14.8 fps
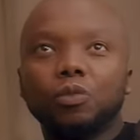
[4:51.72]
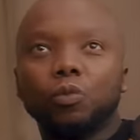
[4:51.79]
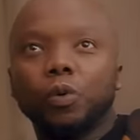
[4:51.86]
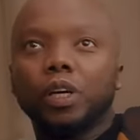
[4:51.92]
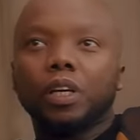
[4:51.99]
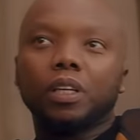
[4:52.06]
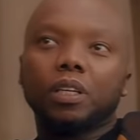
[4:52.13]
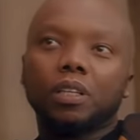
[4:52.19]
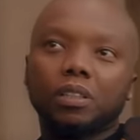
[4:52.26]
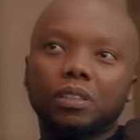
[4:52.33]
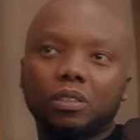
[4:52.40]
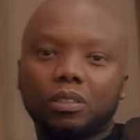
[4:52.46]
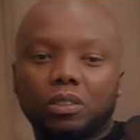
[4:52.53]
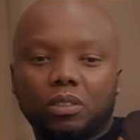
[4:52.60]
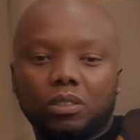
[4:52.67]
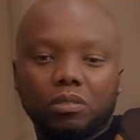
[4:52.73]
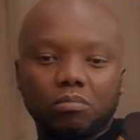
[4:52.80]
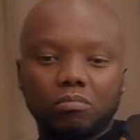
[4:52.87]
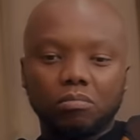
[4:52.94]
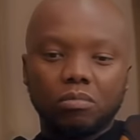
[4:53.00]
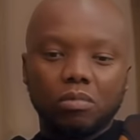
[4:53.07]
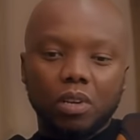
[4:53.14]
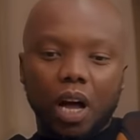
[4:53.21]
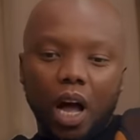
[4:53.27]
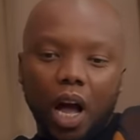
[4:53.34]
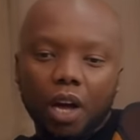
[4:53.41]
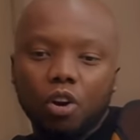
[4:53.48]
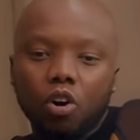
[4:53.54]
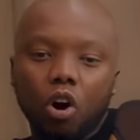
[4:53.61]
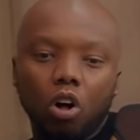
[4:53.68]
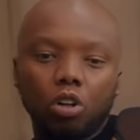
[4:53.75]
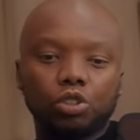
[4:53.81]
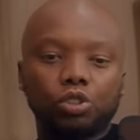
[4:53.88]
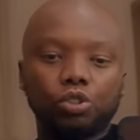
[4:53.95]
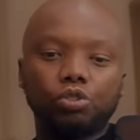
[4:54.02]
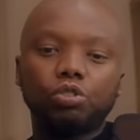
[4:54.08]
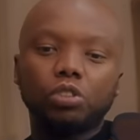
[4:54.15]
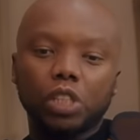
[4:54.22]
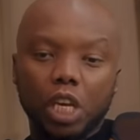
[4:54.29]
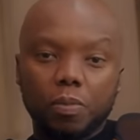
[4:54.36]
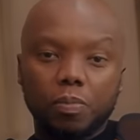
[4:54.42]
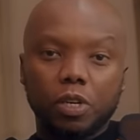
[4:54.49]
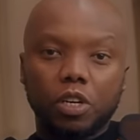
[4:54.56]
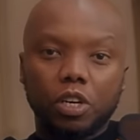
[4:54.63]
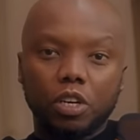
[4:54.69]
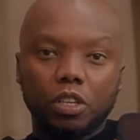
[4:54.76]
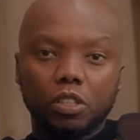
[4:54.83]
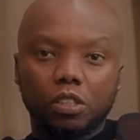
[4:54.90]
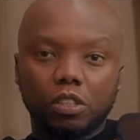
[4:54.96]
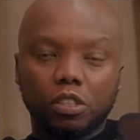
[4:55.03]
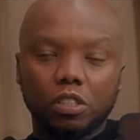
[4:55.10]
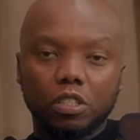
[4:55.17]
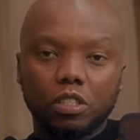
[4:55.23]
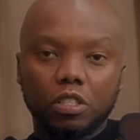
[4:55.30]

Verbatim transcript: We're gonna I called you today because